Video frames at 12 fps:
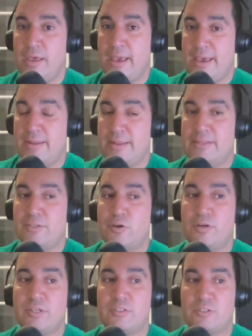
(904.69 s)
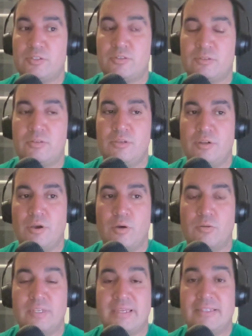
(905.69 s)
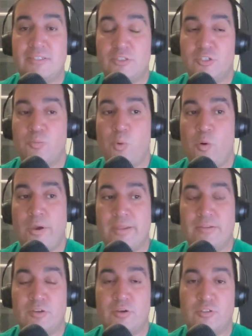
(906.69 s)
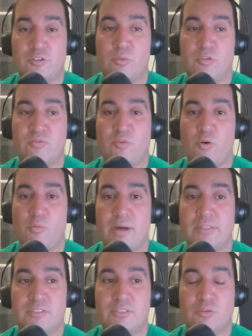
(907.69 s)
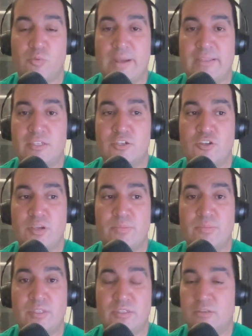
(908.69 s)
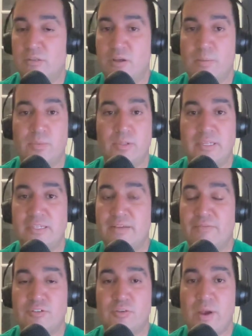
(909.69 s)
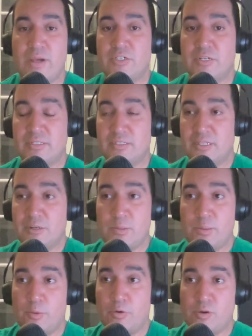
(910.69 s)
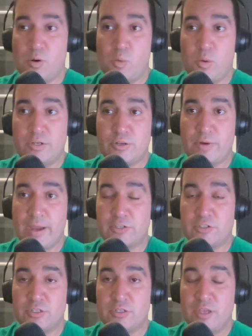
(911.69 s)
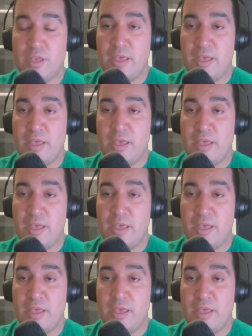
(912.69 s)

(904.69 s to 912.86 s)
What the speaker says: And it took us, to get to this point, it took us almost 4 months to right the ship this completely different direction. It's literally, we were going one direction,